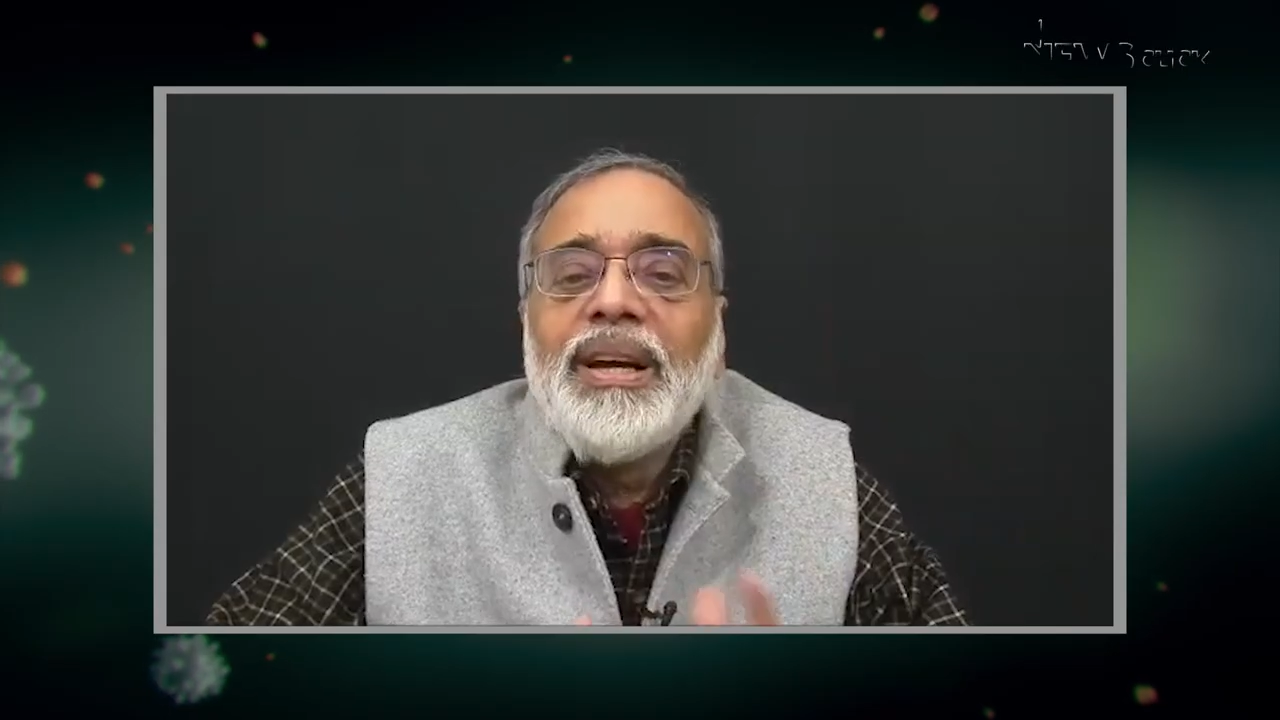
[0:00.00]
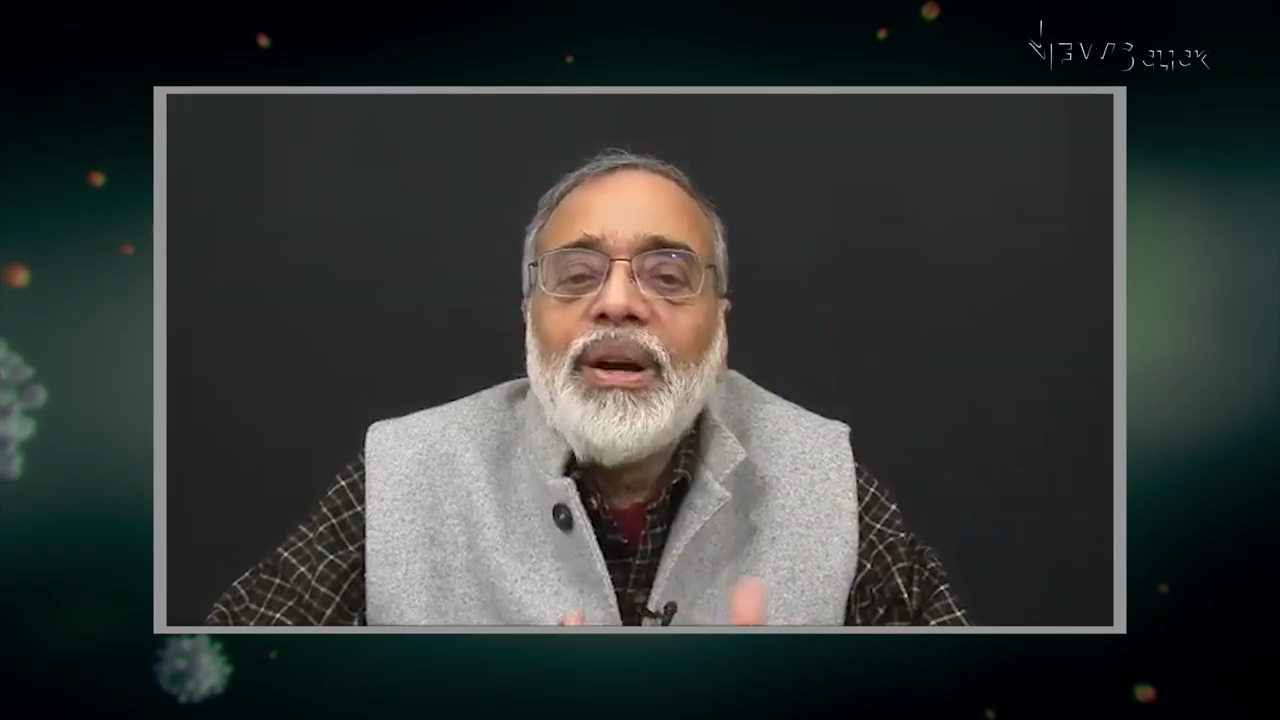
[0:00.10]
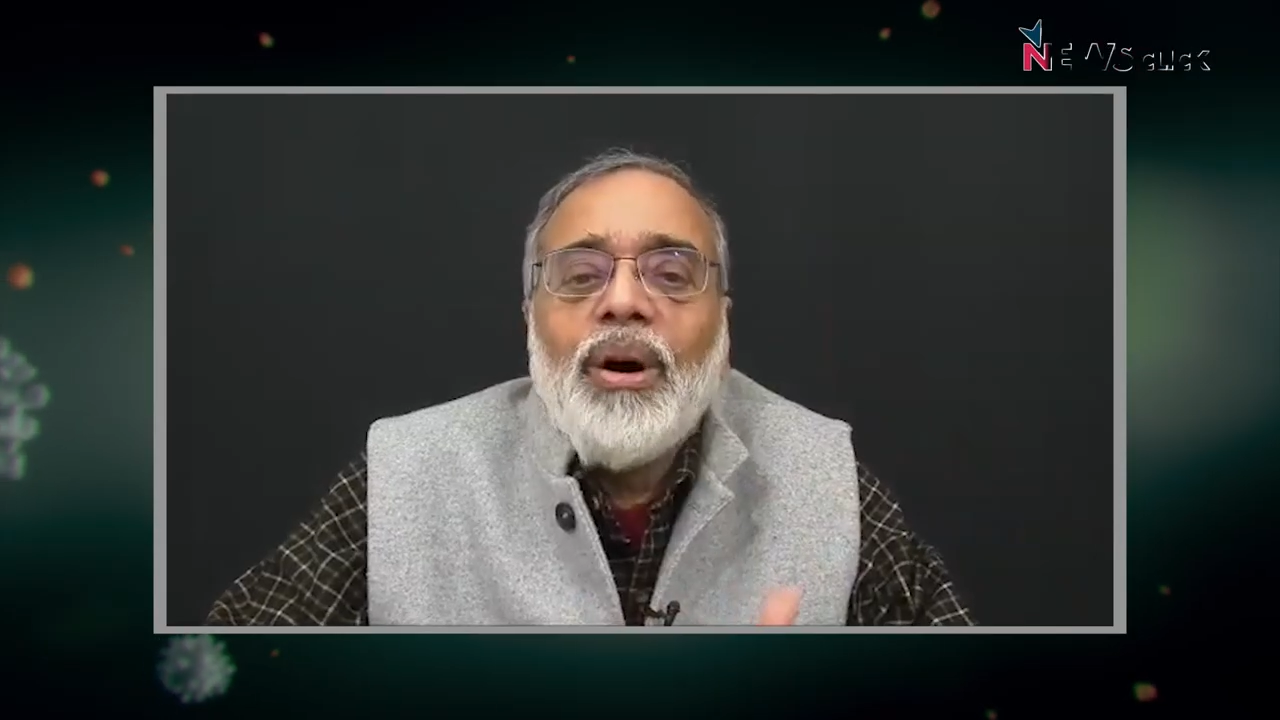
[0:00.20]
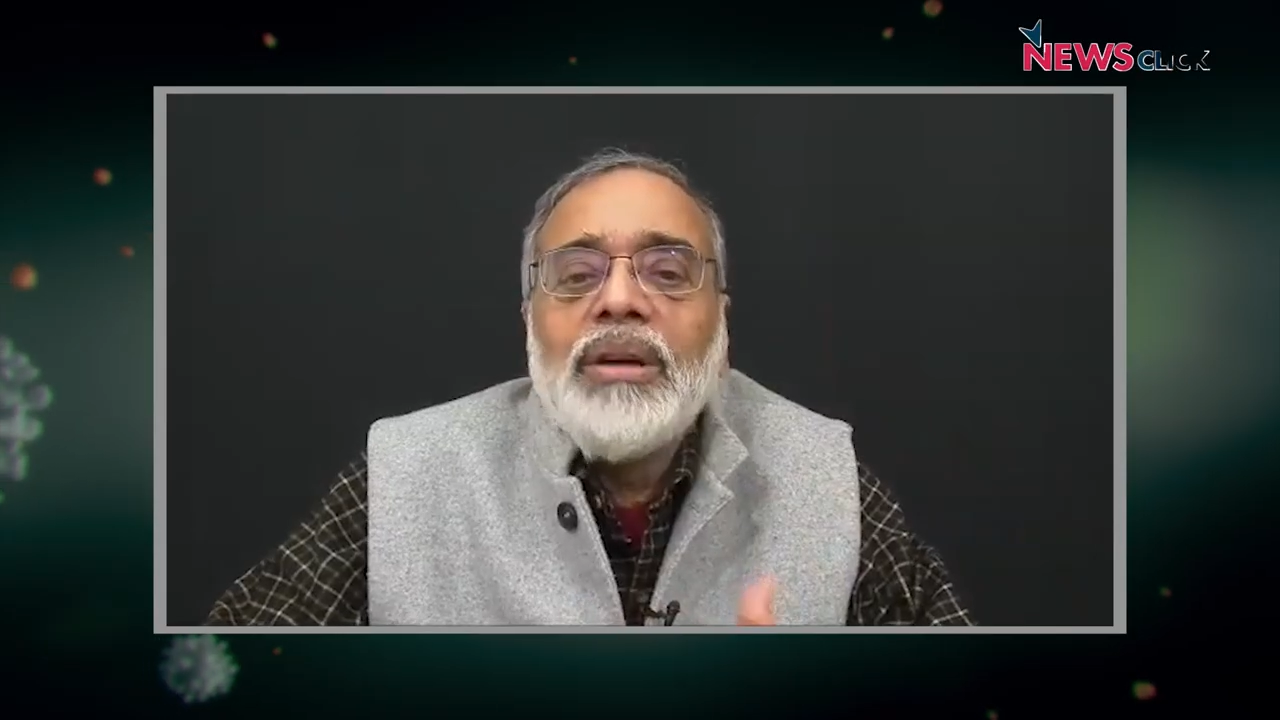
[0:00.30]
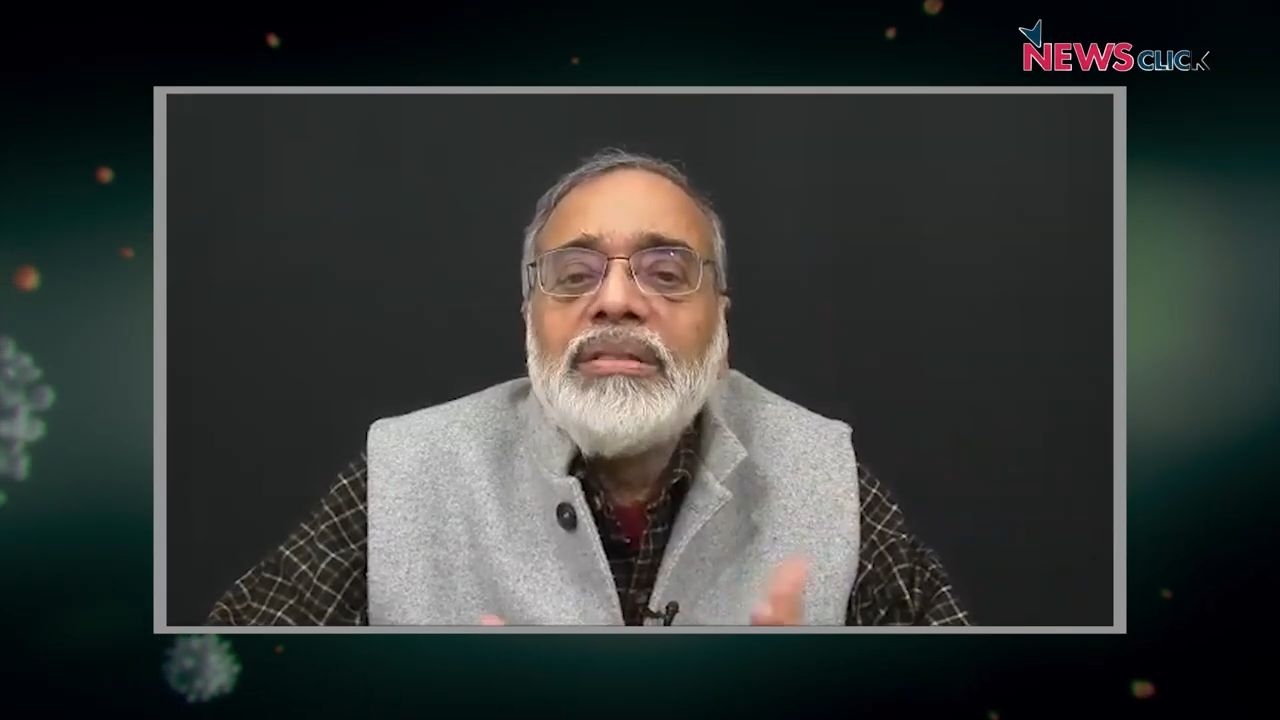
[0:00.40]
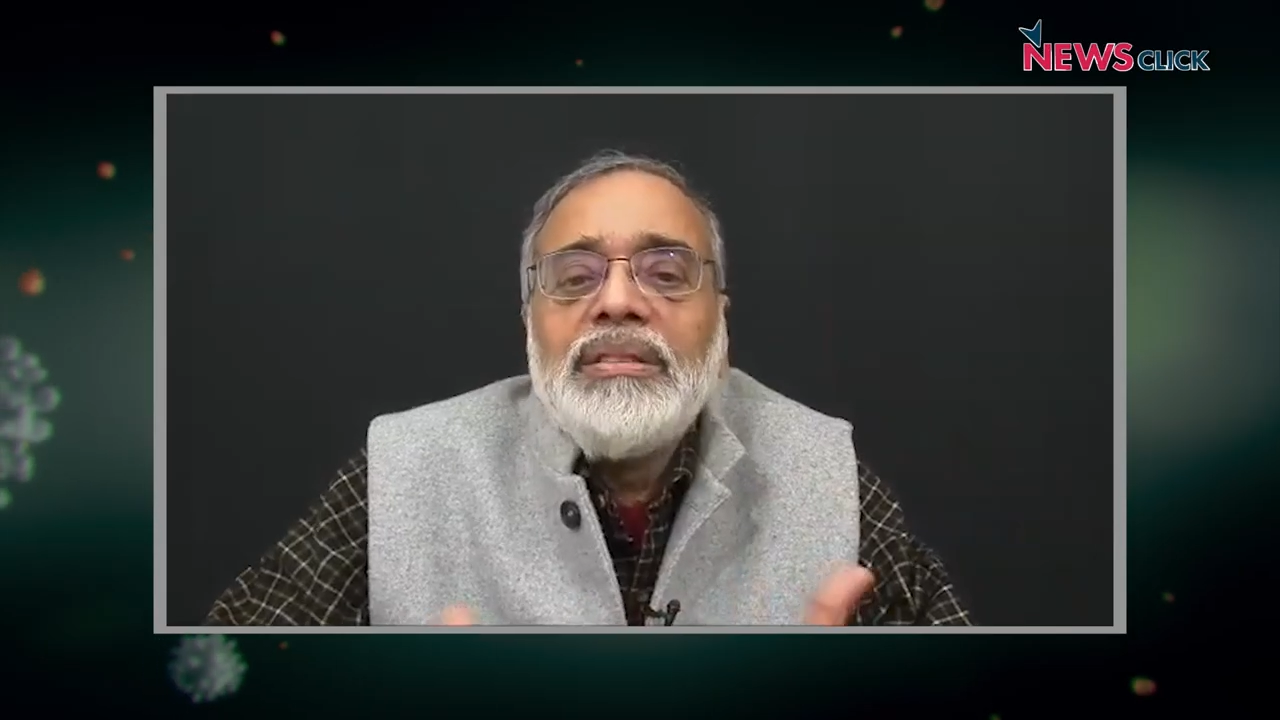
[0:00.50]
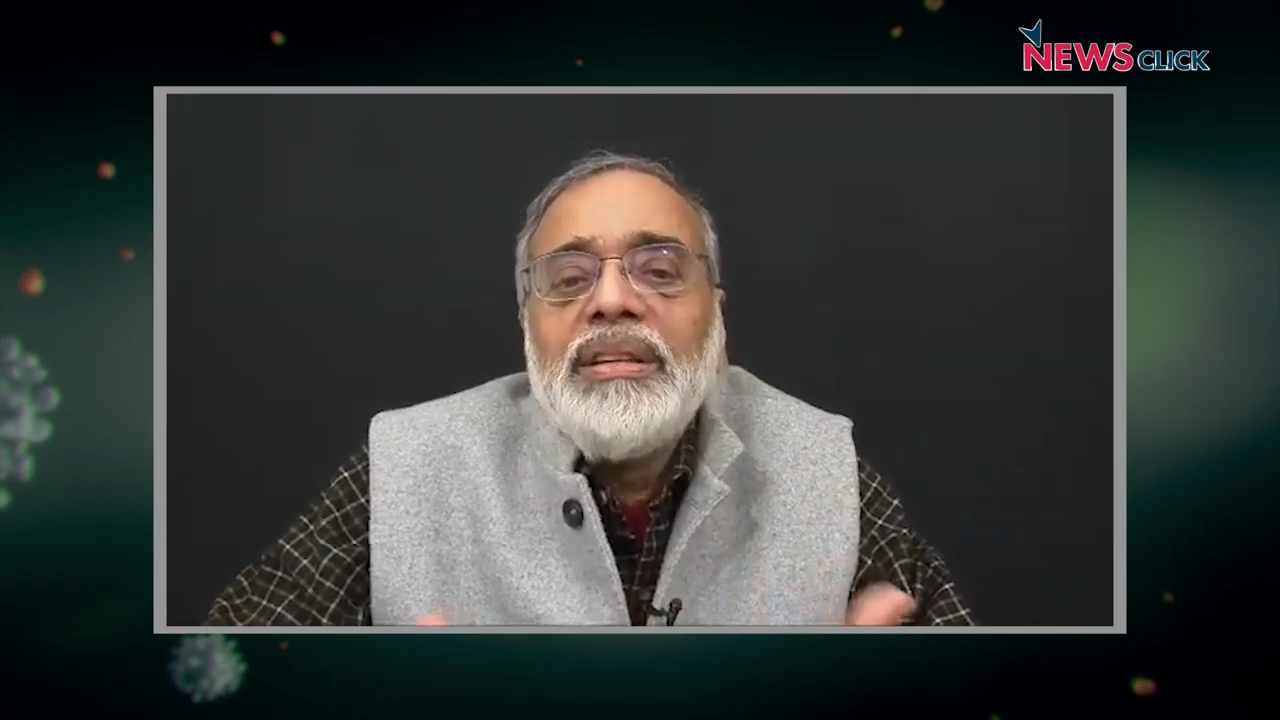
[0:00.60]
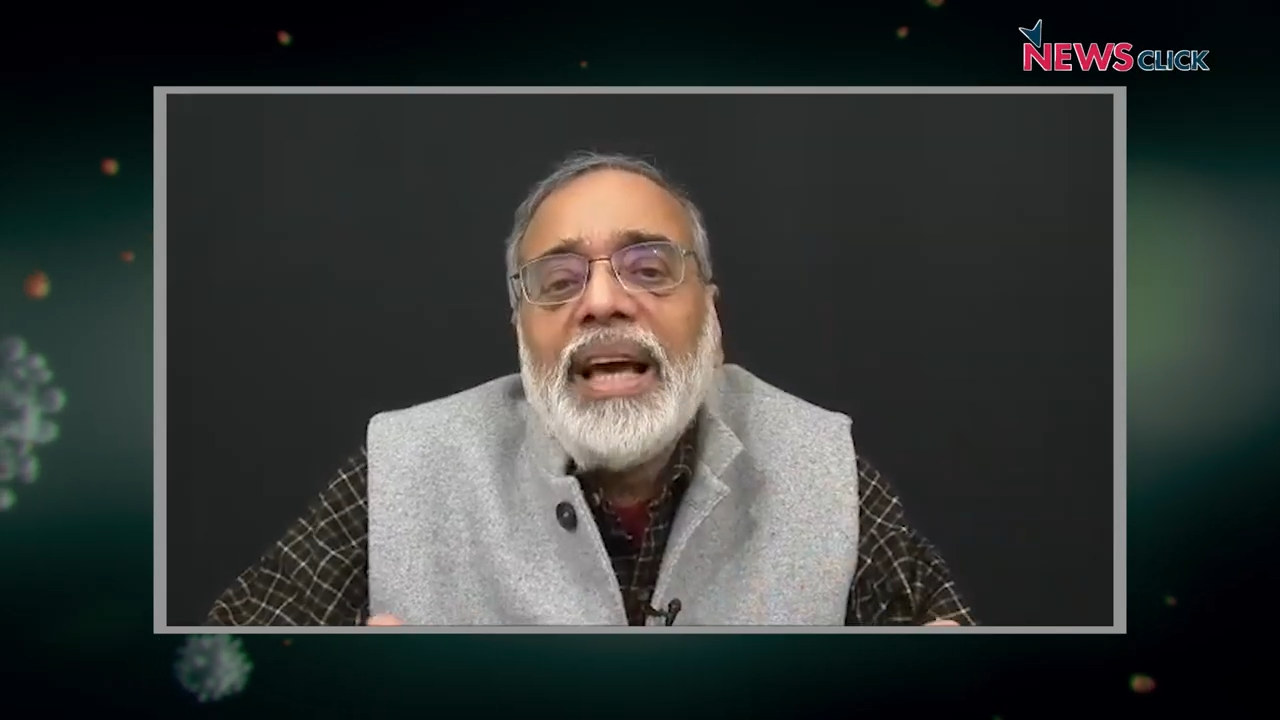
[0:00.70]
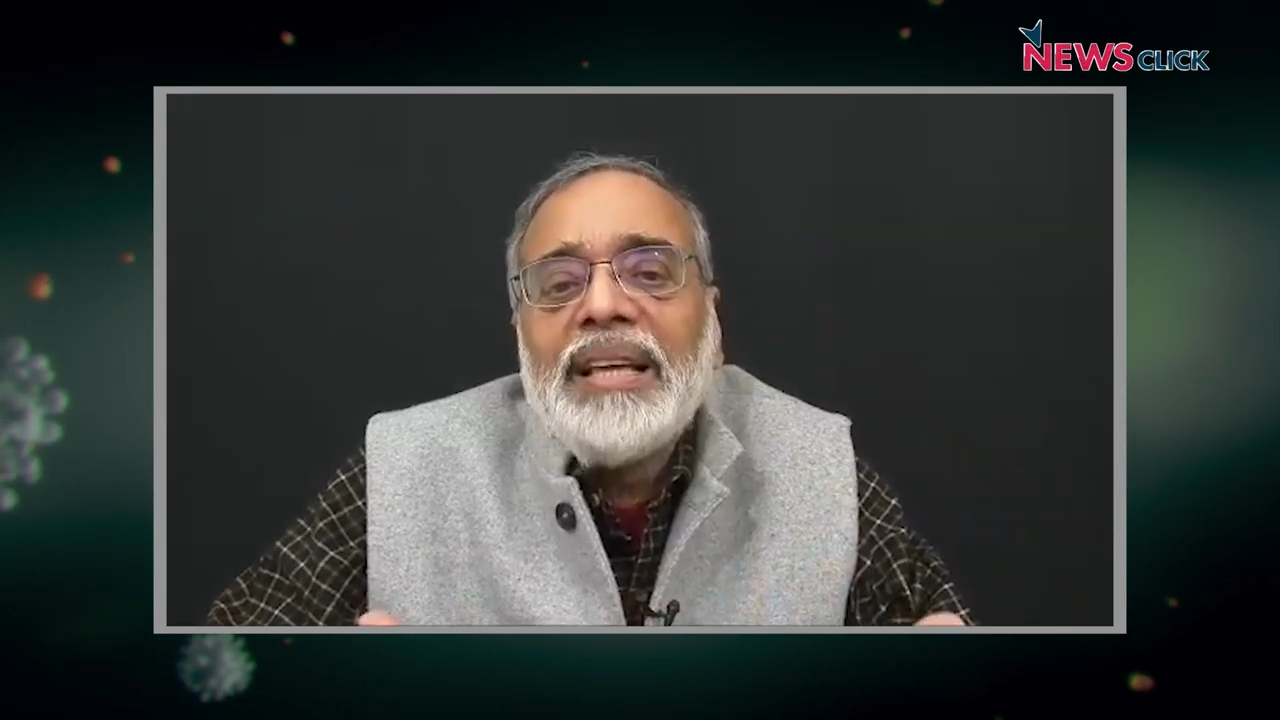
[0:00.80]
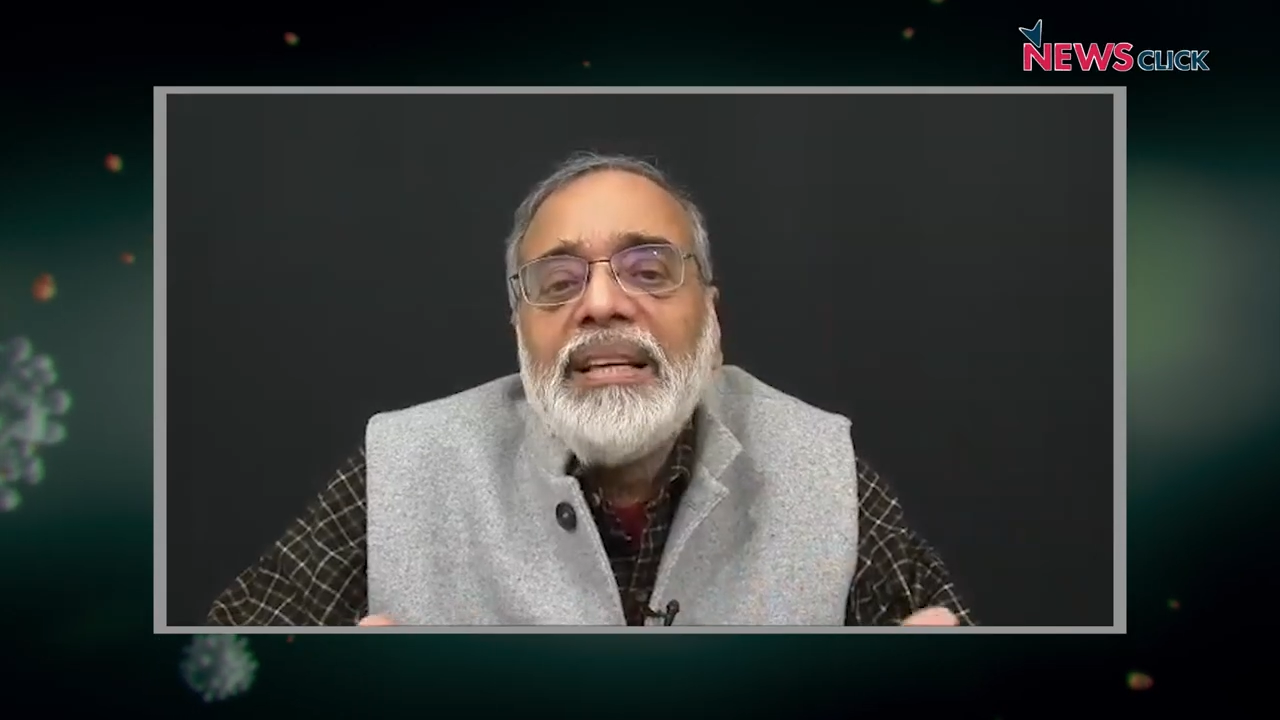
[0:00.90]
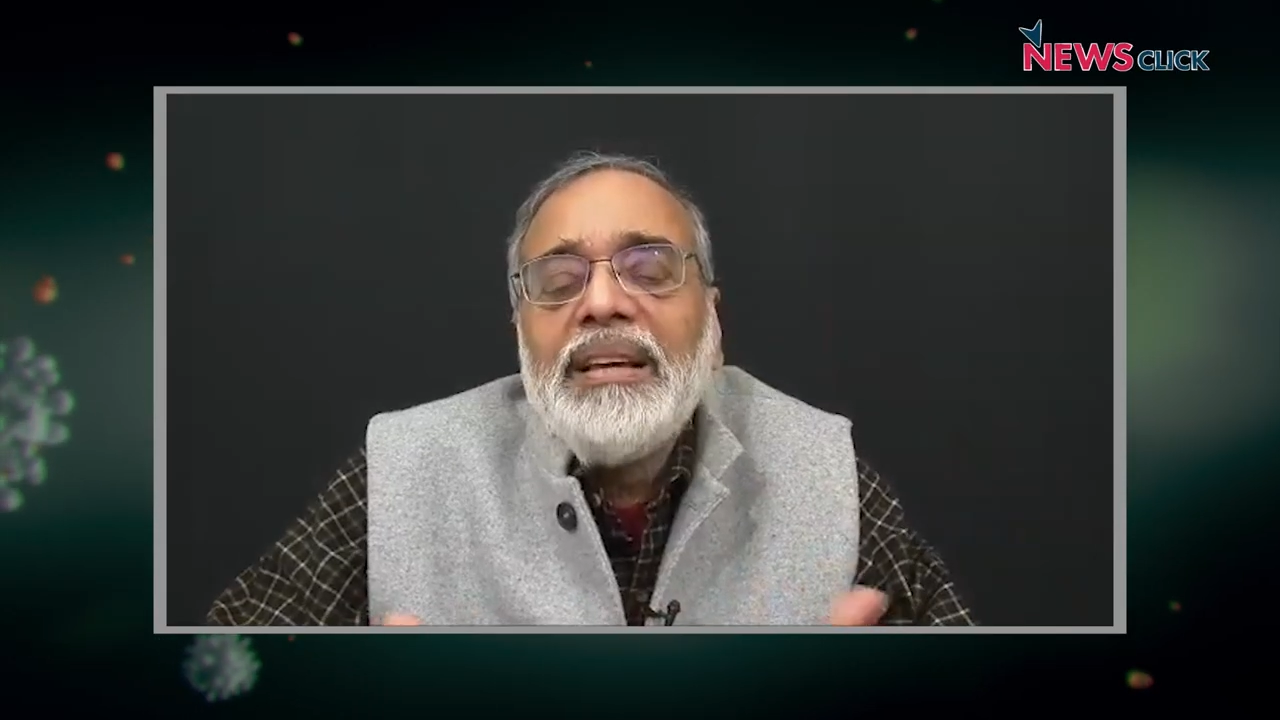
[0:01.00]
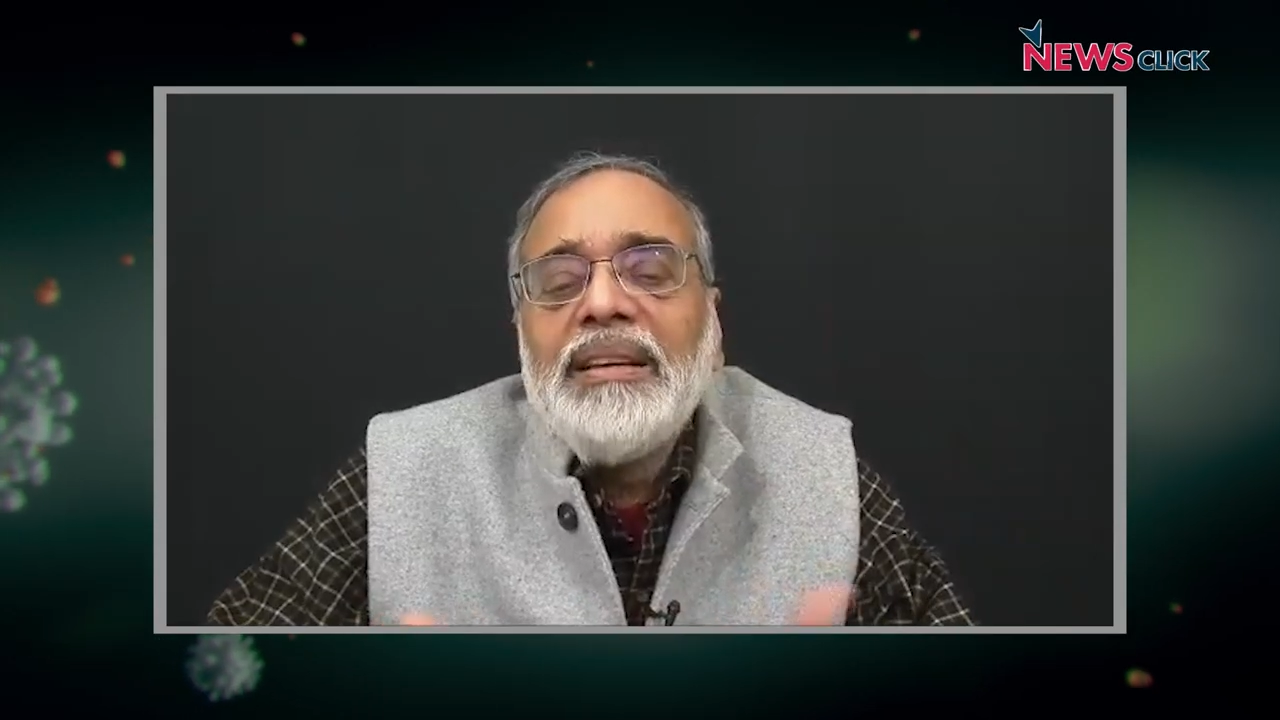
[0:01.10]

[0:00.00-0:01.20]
caused uh,